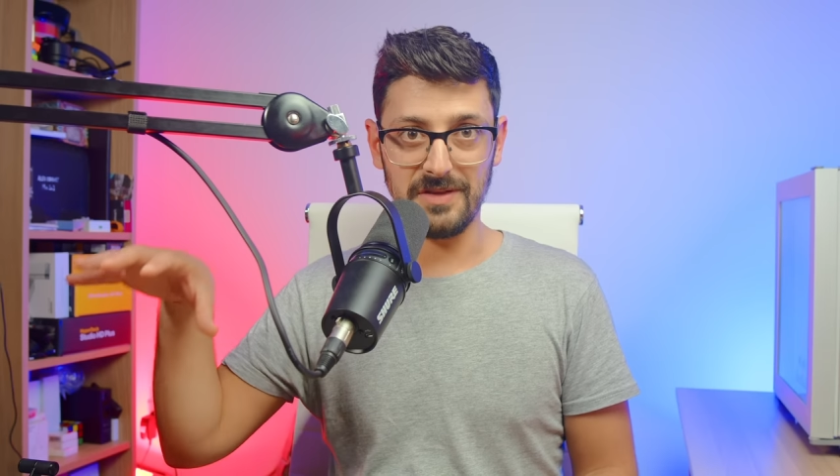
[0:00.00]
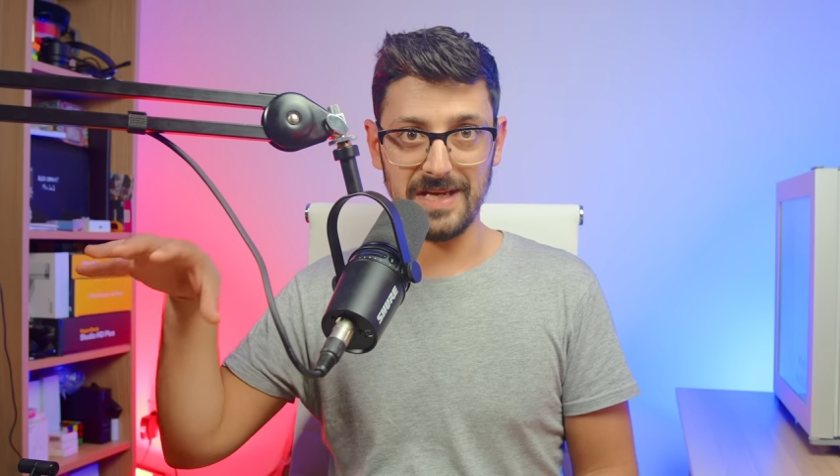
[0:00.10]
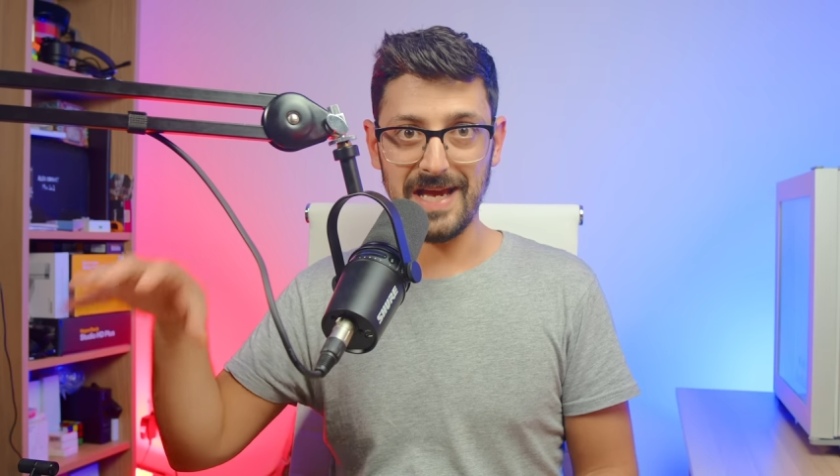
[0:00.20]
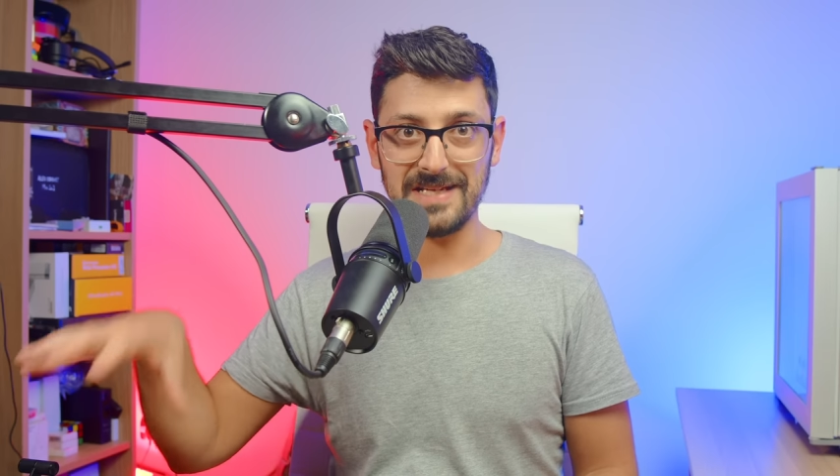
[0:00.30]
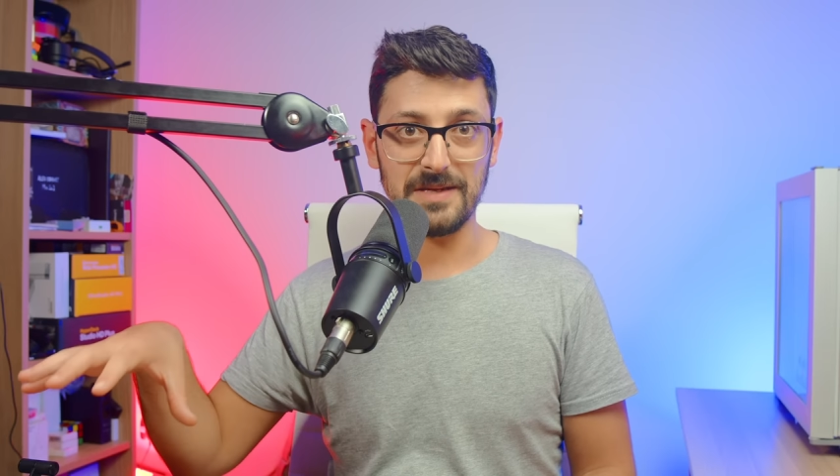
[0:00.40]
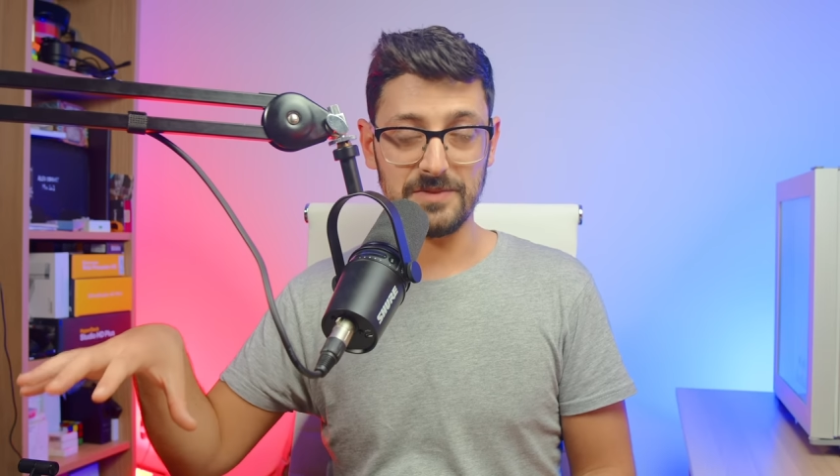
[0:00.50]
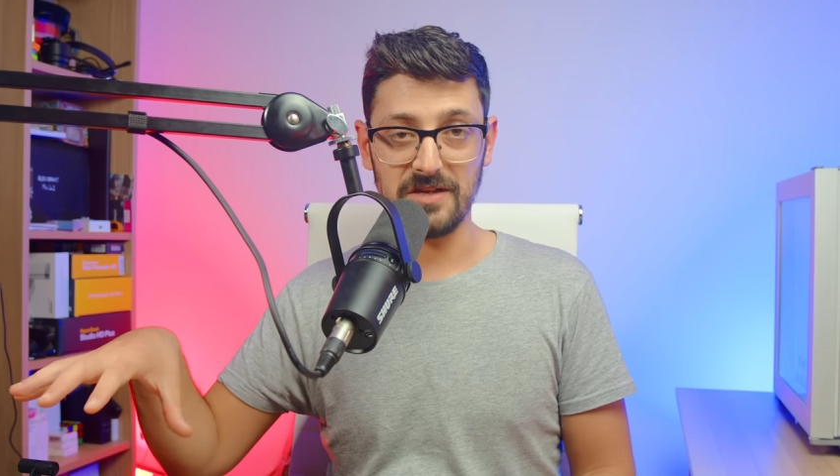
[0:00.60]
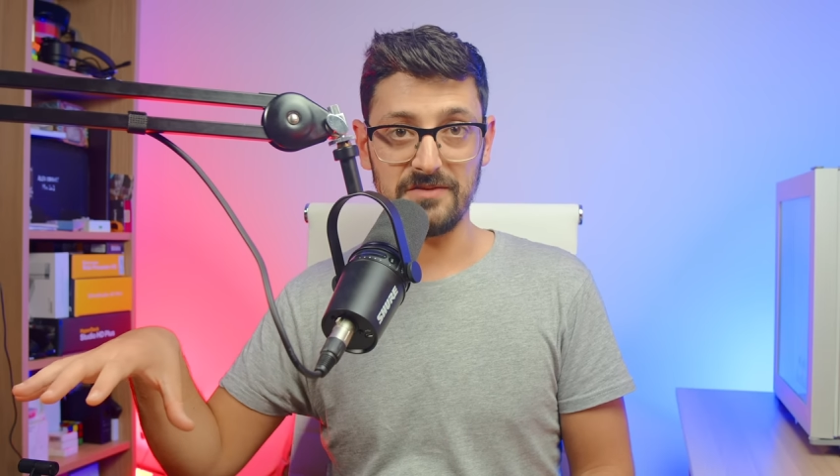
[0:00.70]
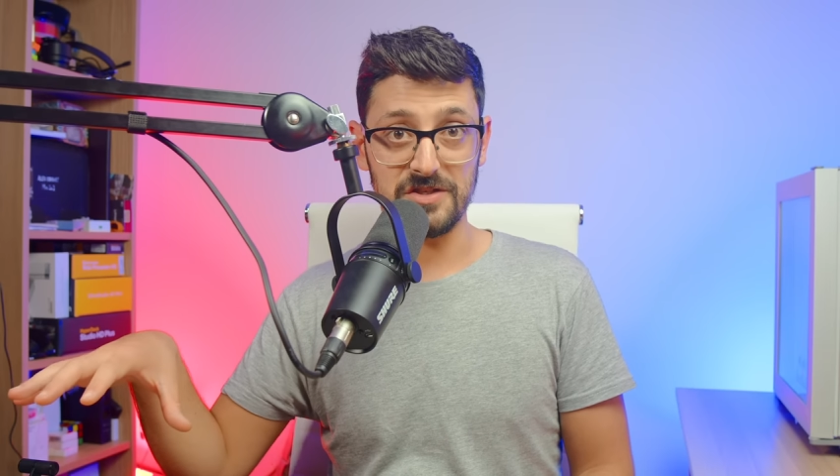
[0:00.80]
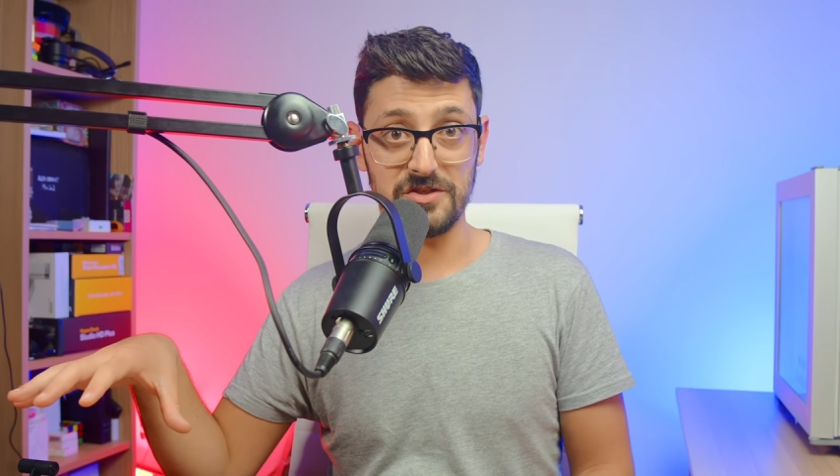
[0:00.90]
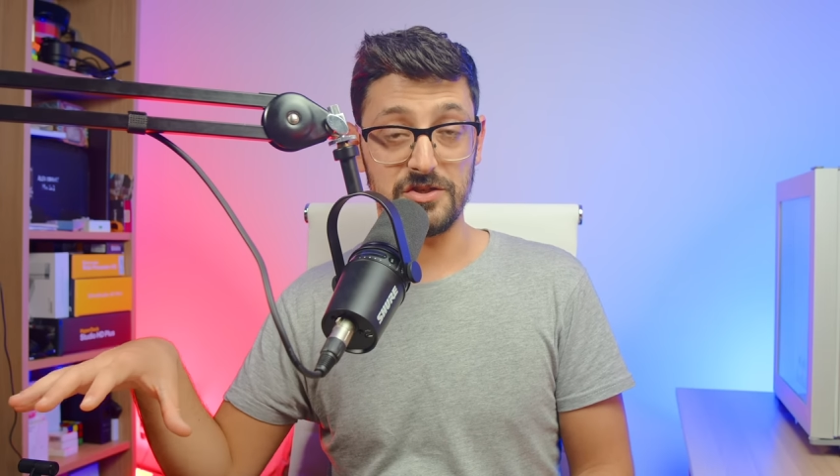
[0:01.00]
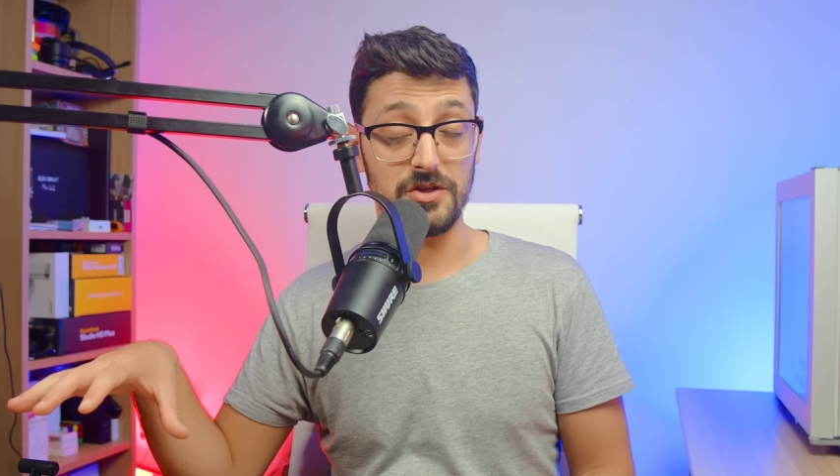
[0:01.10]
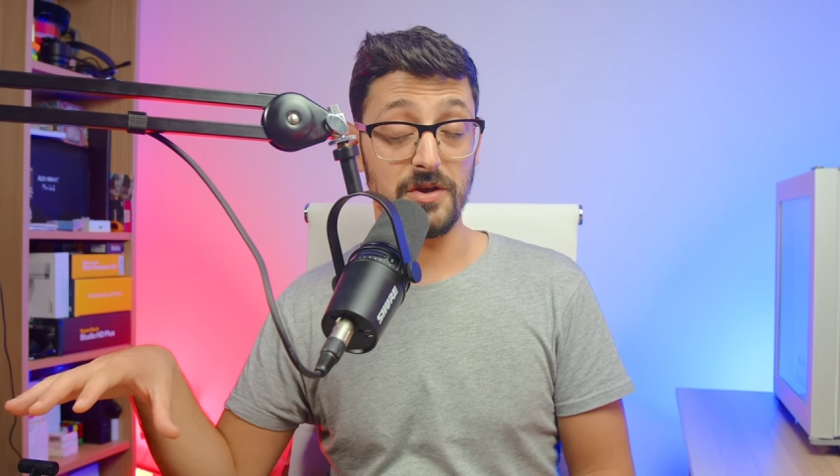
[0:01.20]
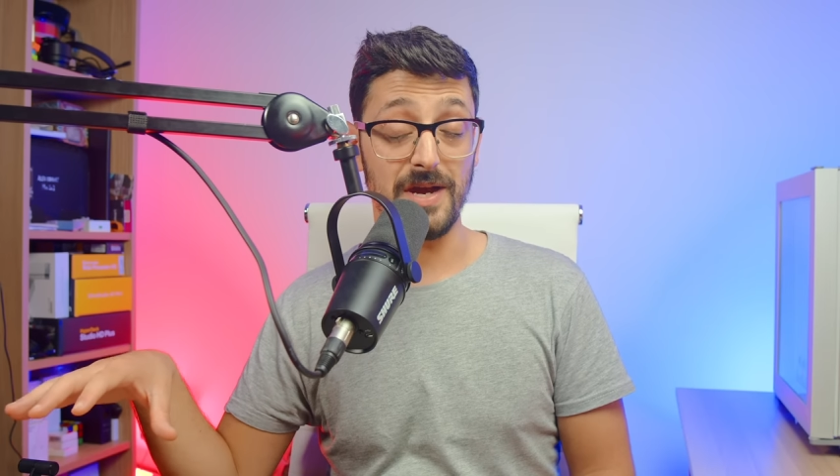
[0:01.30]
the ATEM Television Studio